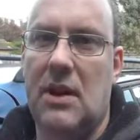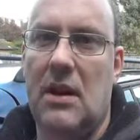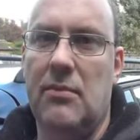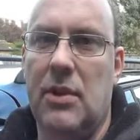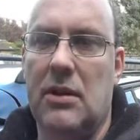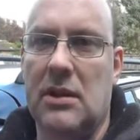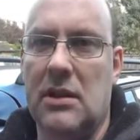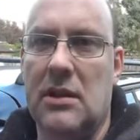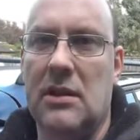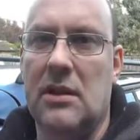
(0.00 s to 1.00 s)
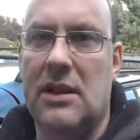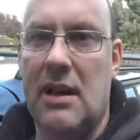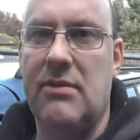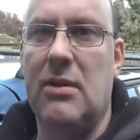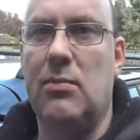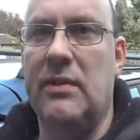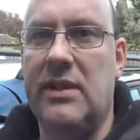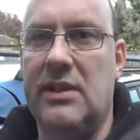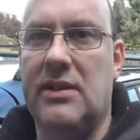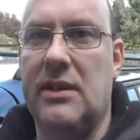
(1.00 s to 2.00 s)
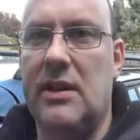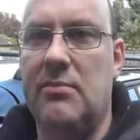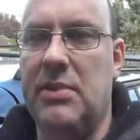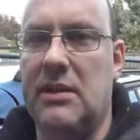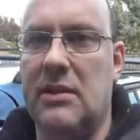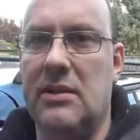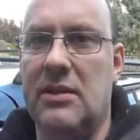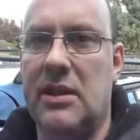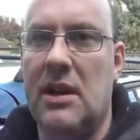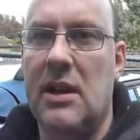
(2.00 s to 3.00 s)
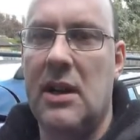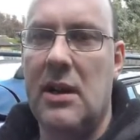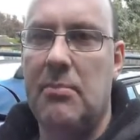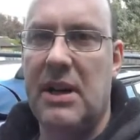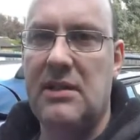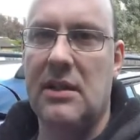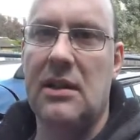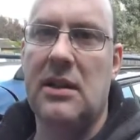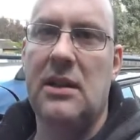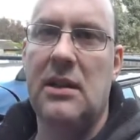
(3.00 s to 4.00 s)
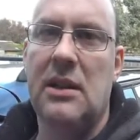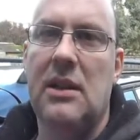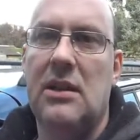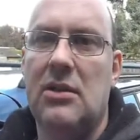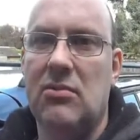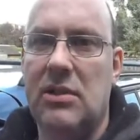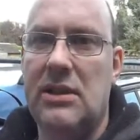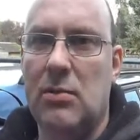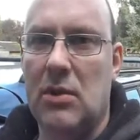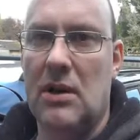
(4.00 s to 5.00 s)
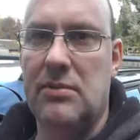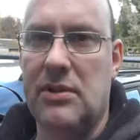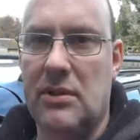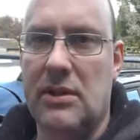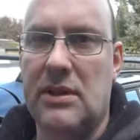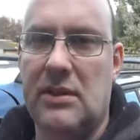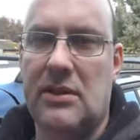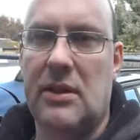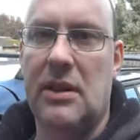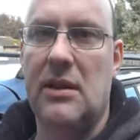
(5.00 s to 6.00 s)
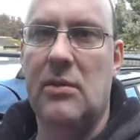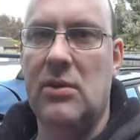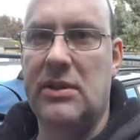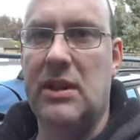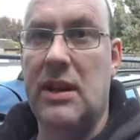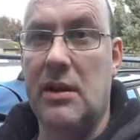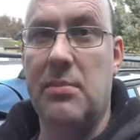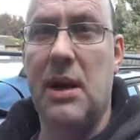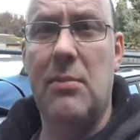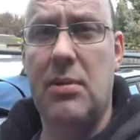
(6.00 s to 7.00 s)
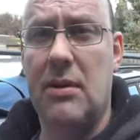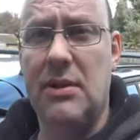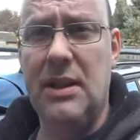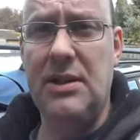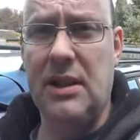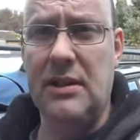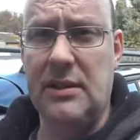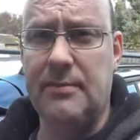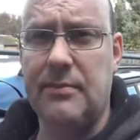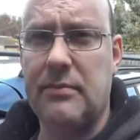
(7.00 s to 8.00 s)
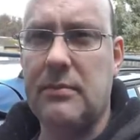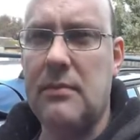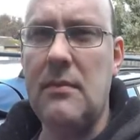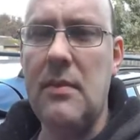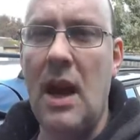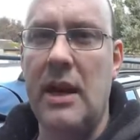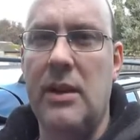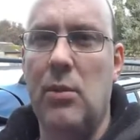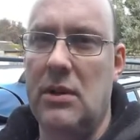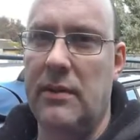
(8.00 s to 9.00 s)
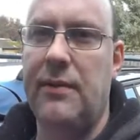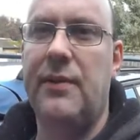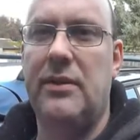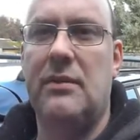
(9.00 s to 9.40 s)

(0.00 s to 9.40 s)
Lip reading: I'm not going to carry on with this site, because basically the reason why I was doing the site was to help out pro DJs, and it would have